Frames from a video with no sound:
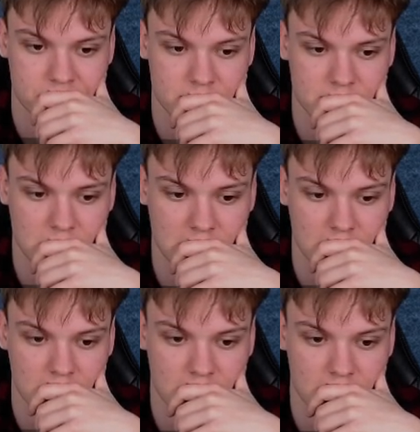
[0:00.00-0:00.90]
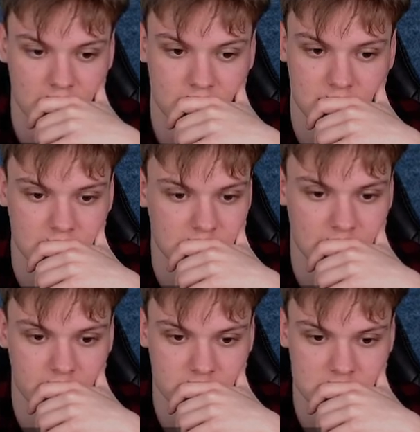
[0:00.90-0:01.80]
Okay, I think,
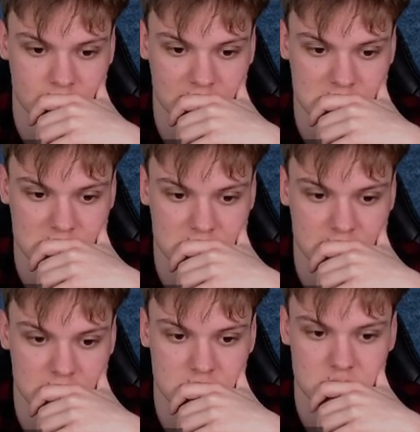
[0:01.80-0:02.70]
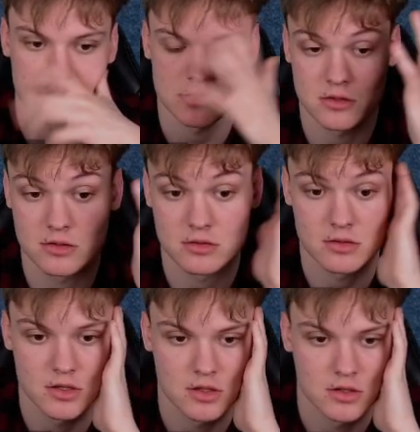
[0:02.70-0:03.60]
yeah, we'll just play g6. There's not
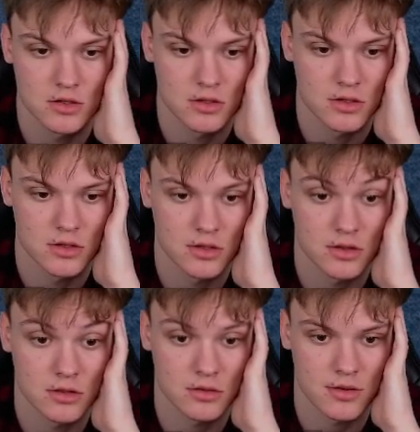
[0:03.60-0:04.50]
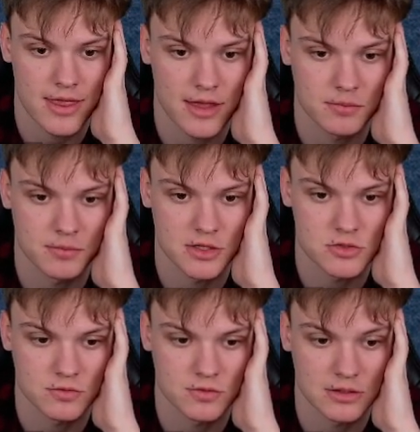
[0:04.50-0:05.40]
that much
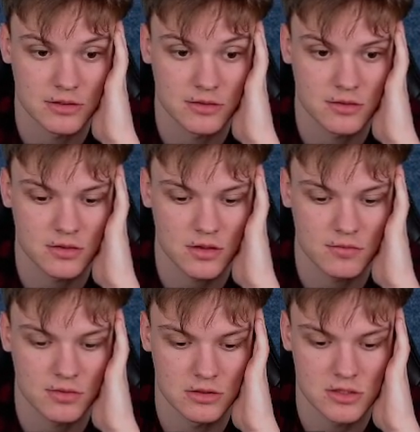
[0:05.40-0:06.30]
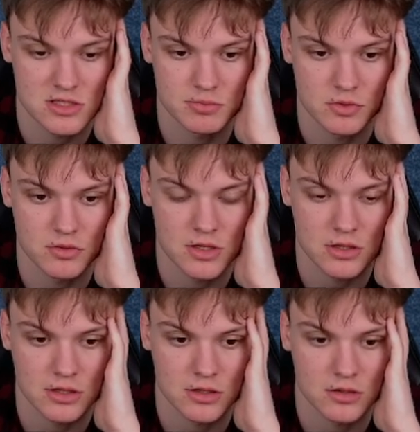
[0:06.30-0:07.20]
of an alternative at this
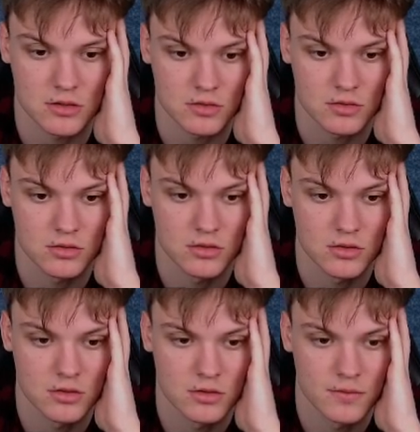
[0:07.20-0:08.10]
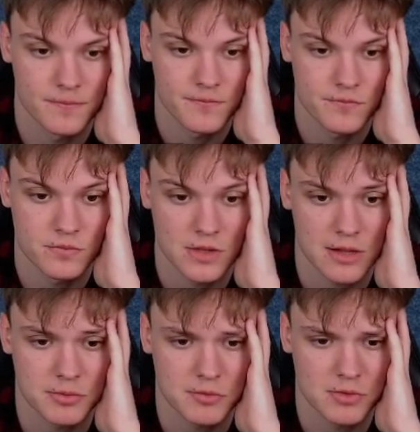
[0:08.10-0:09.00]
point, and I'll
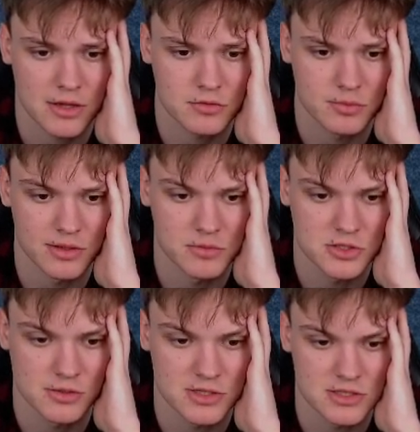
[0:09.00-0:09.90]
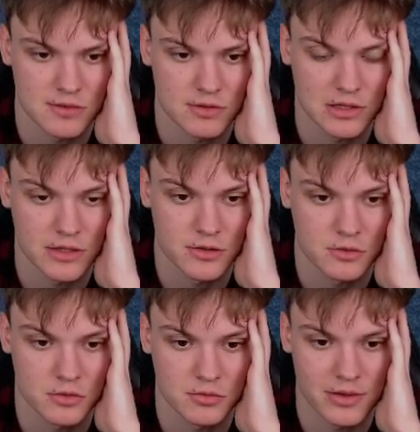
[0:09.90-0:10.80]
probably have to play bishop e7 later
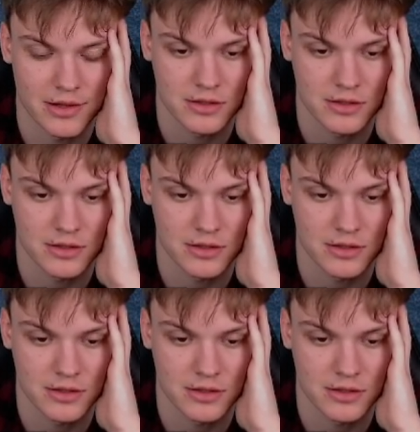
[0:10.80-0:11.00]
on with like